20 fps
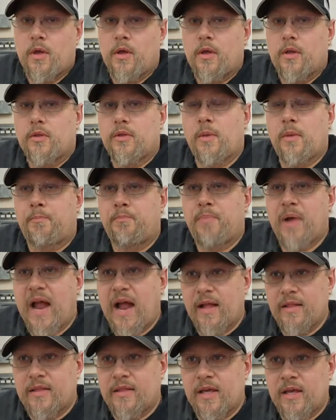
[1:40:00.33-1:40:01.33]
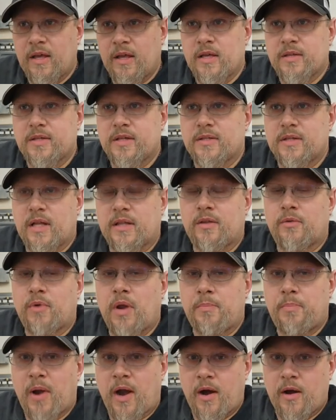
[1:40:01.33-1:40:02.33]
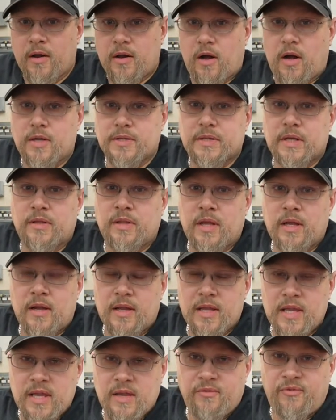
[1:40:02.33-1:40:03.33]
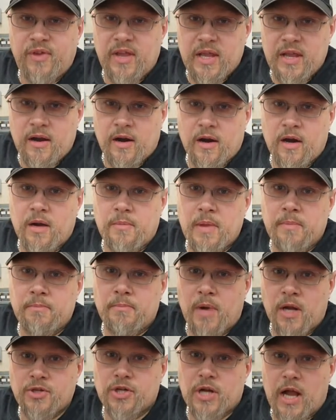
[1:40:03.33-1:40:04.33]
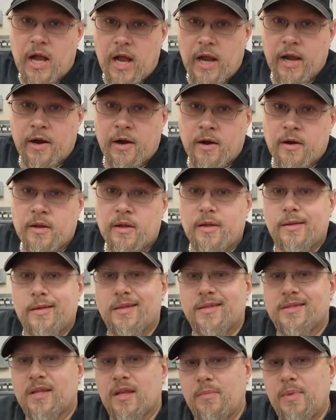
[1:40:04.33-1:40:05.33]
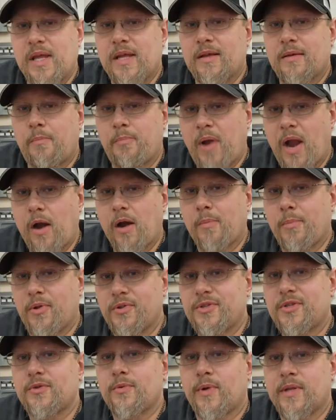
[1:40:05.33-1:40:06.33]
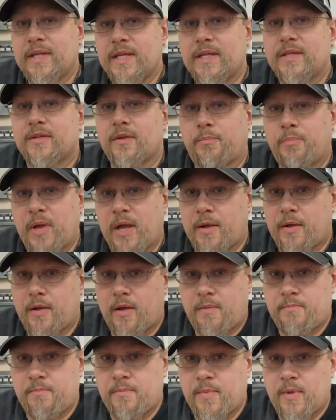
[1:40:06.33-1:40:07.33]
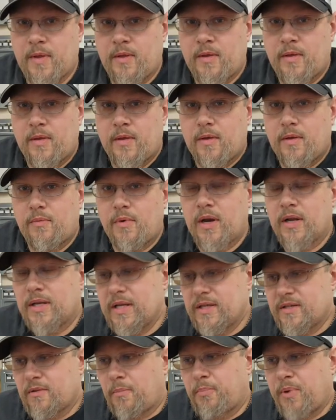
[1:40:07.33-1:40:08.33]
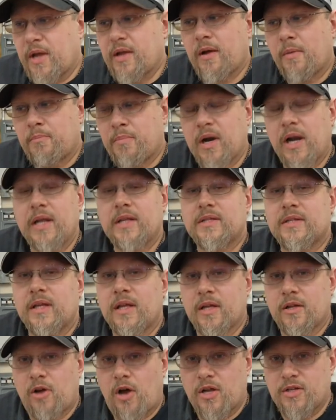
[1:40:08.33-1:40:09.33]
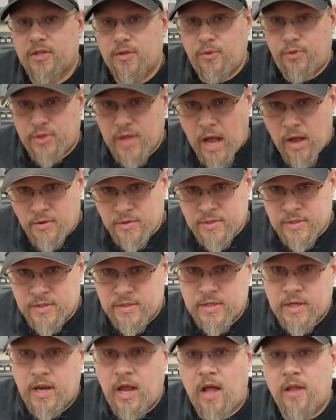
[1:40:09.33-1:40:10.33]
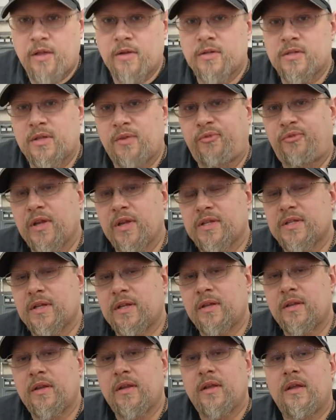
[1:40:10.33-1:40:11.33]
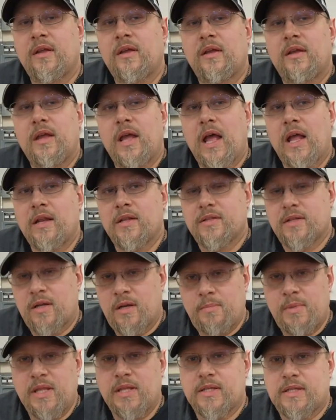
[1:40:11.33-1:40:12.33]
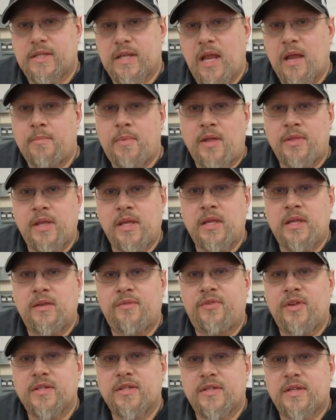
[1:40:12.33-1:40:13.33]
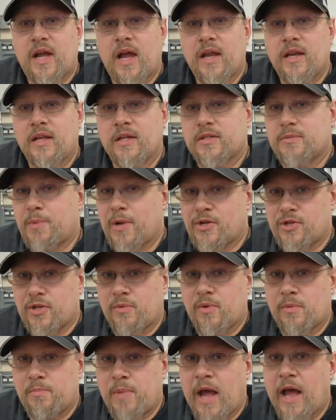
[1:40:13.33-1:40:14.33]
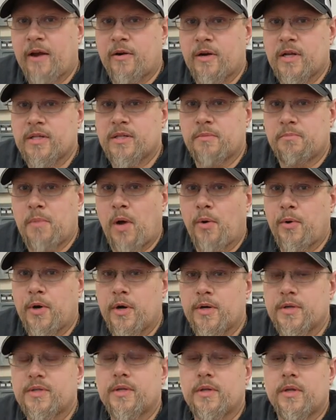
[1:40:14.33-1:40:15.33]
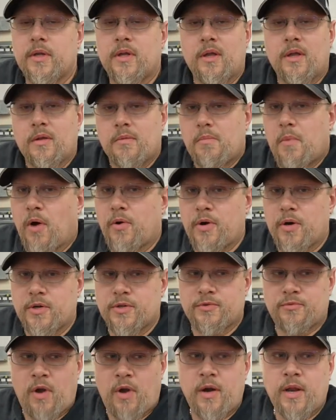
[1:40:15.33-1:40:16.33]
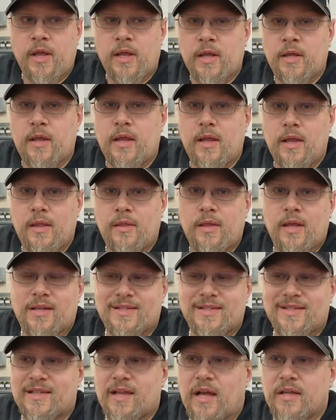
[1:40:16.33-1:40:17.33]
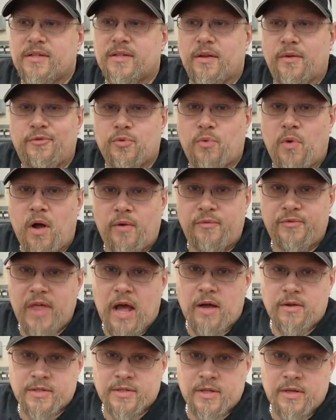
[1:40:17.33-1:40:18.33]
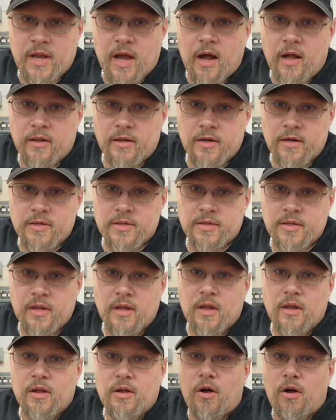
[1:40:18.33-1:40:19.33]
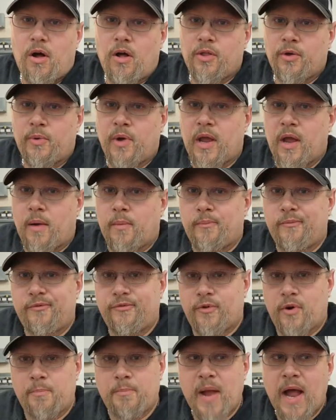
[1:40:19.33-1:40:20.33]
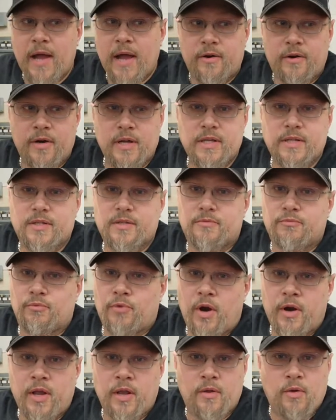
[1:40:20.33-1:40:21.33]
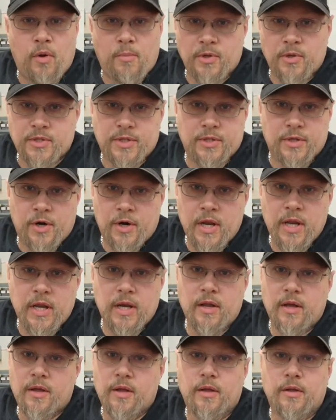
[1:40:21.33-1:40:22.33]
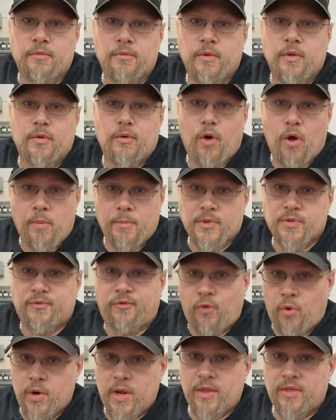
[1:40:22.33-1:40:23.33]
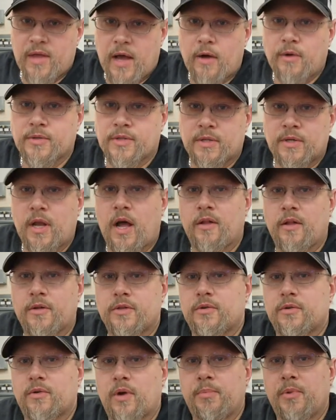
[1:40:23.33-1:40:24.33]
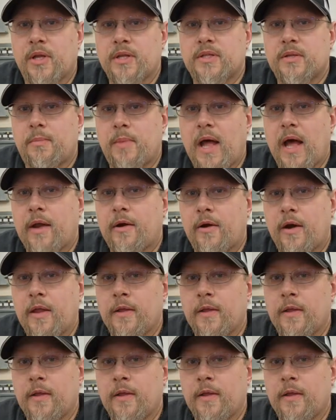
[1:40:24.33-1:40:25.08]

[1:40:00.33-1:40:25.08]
The bad thing is that the repair costs on the EV are going to be much higher. It's going to be comparable to a diesel pickup. When a diesel pickup breaks, it costs you thousands of dollars to fix it. And it's going to be the same on the EV side, especially with batteries and motors. Motors running in excess of $12,000, all the way up for batteries running almost $30,000 to almost $40,000 to replace a battery.